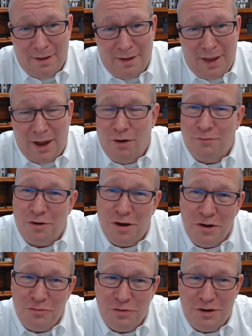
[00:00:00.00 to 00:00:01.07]
And over
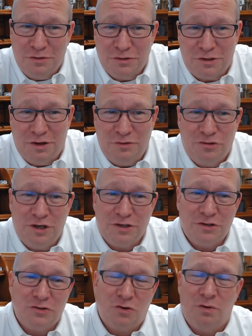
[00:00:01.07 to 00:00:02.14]
100 years ago,
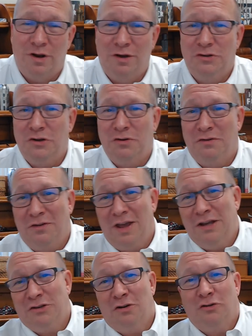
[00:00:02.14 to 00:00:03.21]
Justice Cardozo in a
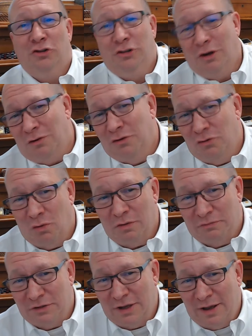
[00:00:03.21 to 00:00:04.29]
case called Schoellendorf
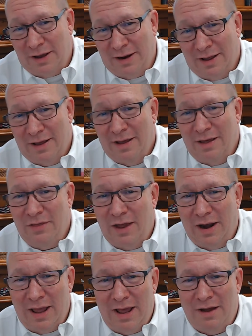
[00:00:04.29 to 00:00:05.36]
said that
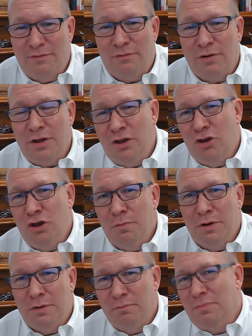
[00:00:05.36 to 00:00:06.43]
every
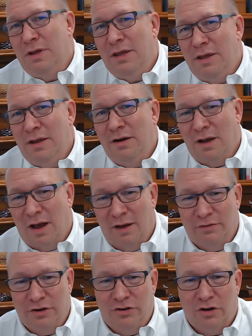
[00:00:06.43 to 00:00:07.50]
human being of
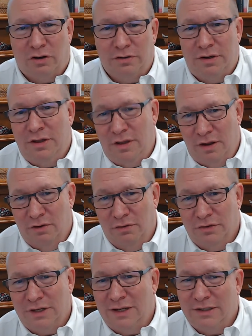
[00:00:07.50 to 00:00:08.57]
adult
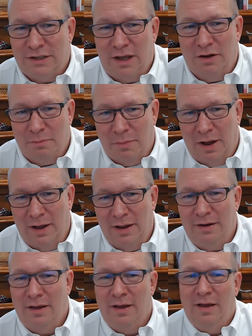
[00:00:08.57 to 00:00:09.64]
years and sound mind
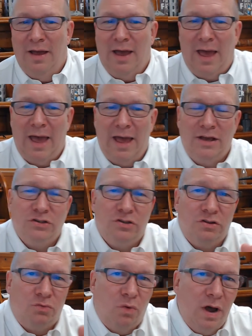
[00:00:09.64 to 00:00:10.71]
has the
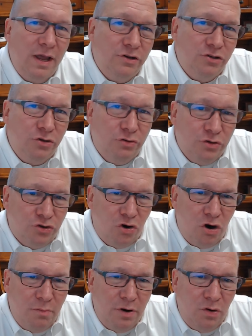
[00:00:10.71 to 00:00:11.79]
right to
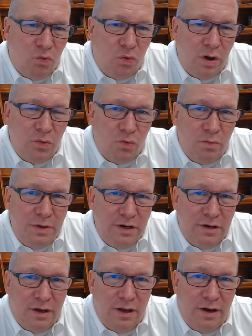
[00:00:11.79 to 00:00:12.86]
determine what will be
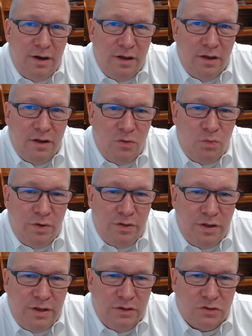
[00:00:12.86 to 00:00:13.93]
done with
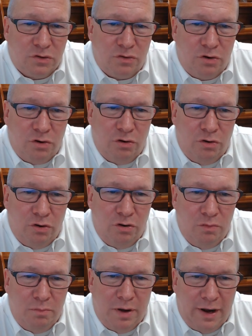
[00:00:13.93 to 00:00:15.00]
his or her
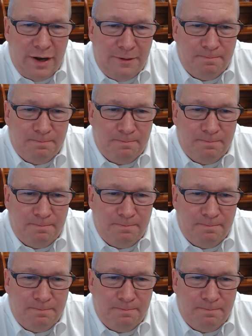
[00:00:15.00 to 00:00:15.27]
own body.